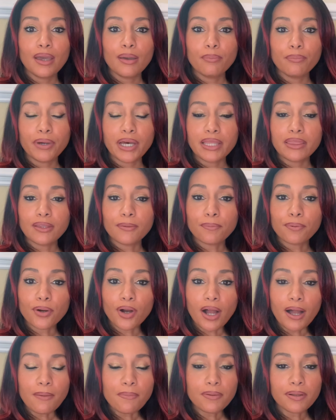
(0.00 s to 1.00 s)
But the
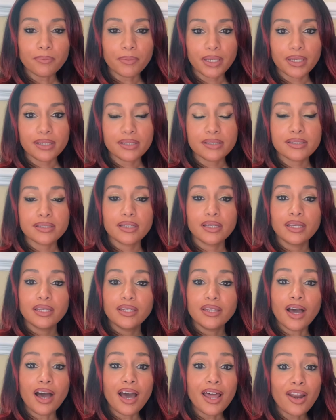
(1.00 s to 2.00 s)
problem is,
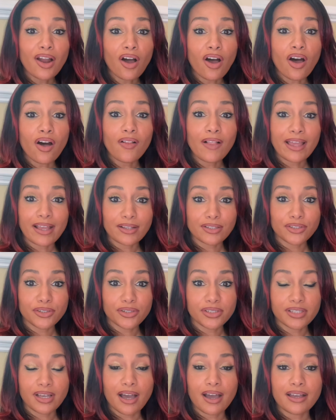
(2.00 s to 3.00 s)
not all
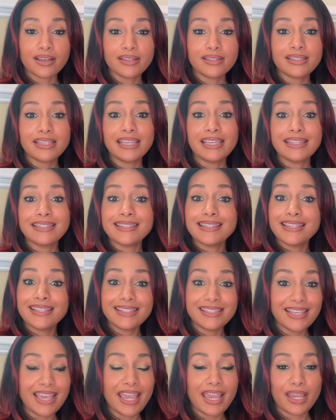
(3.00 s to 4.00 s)
exercise is the
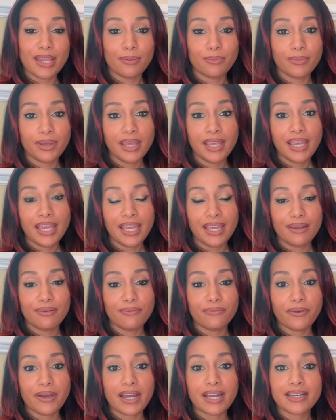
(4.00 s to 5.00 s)
same. In
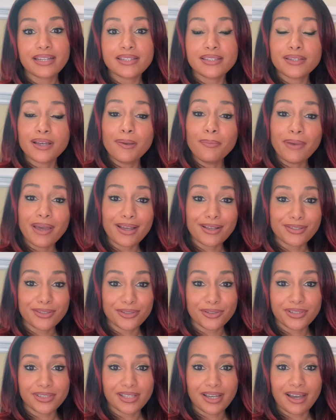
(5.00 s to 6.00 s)
fact, some
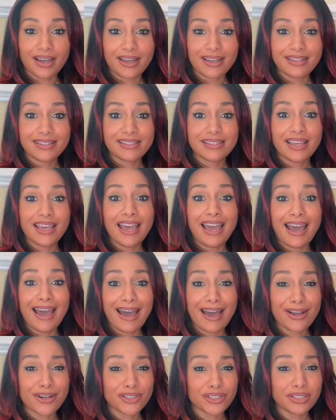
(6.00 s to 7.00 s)
exercise
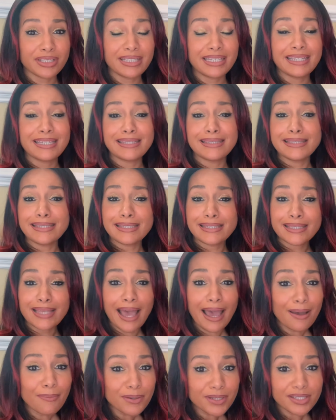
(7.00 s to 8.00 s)
actually can
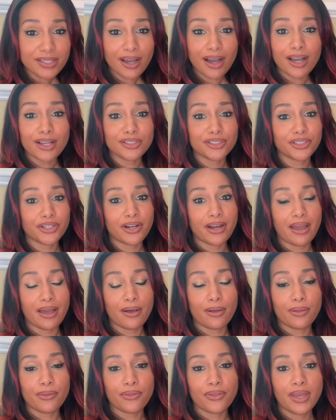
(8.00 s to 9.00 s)
sabotage your
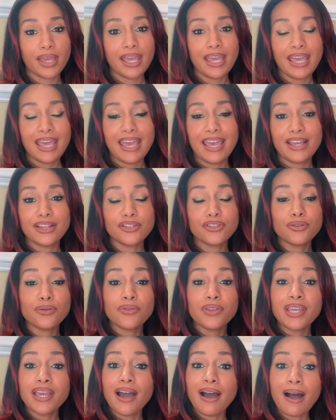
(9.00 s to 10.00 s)
health and do
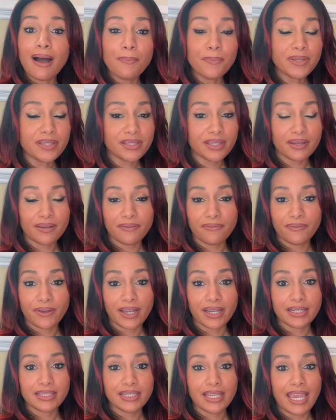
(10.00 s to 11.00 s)
the opposite
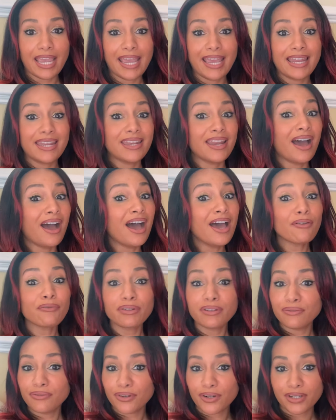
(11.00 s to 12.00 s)
effect and not
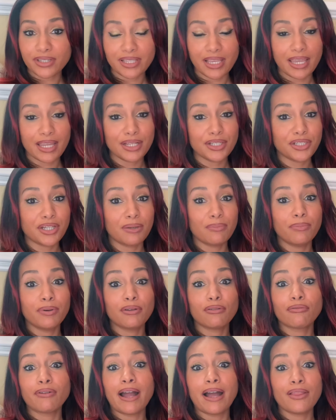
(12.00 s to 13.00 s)
reverse aging,
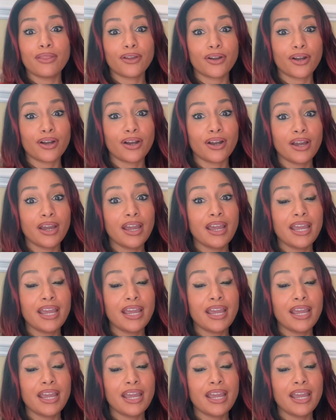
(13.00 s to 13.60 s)
but rather